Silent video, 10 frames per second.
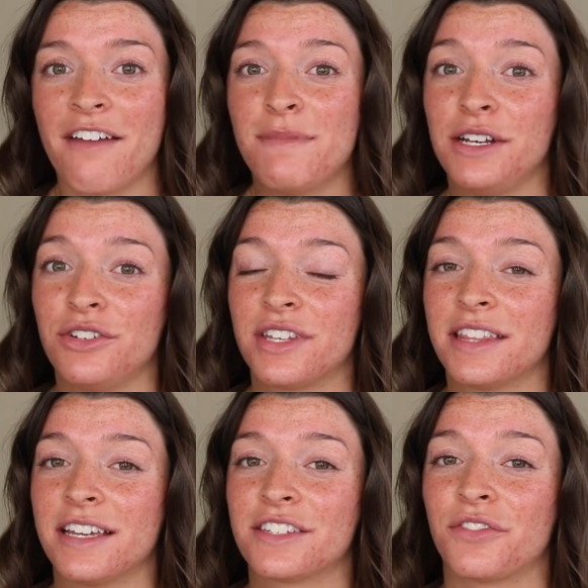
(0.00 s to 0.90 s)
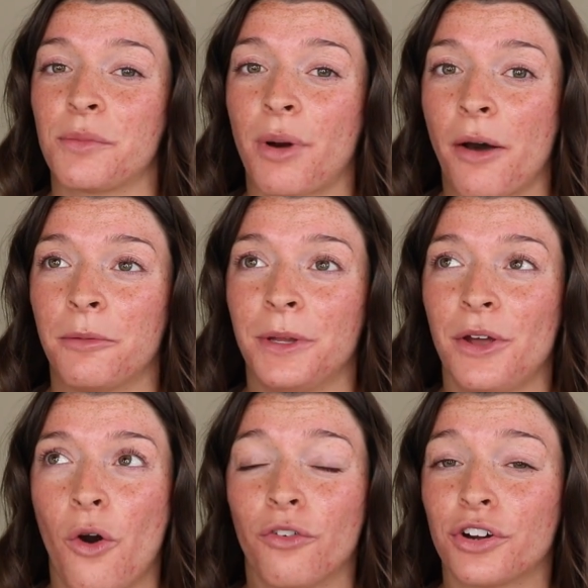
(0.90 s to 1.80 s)
I've been using this for
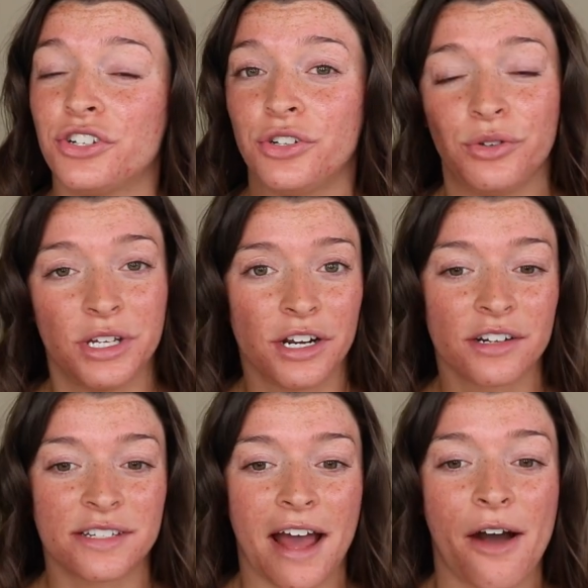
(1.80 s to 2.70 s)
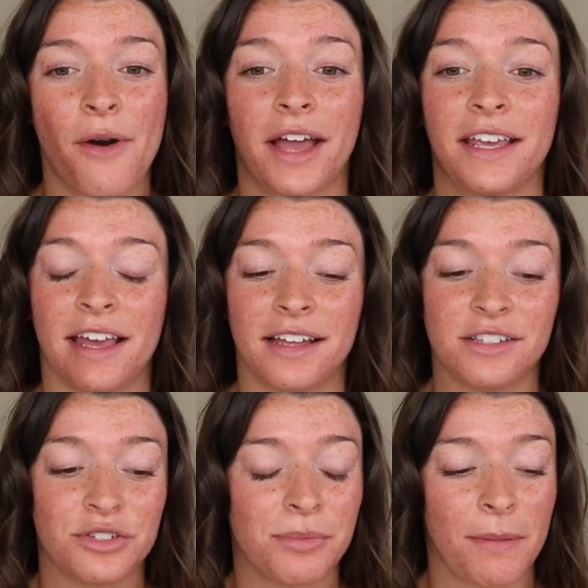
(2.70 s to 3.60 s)
probably over two years now. I
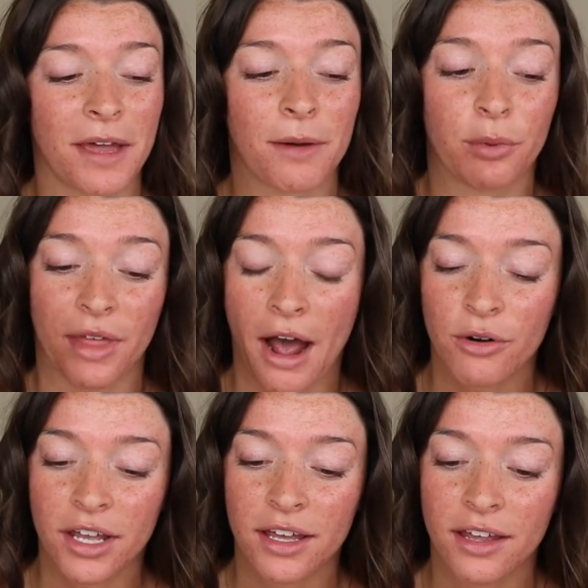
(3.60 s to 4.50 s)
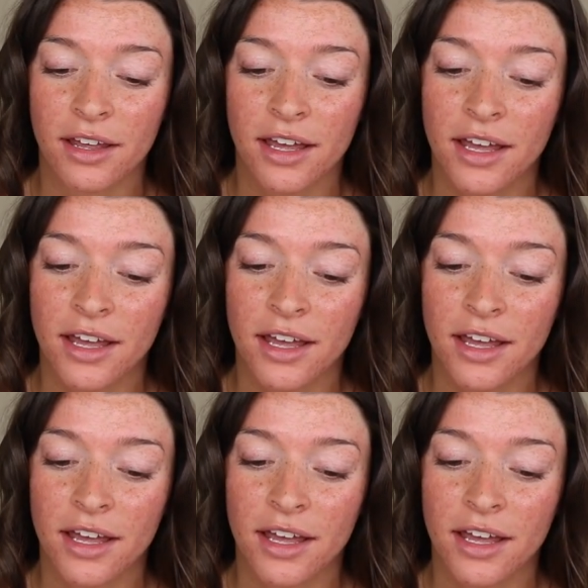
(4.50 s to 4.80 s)
can't do my makeup without it.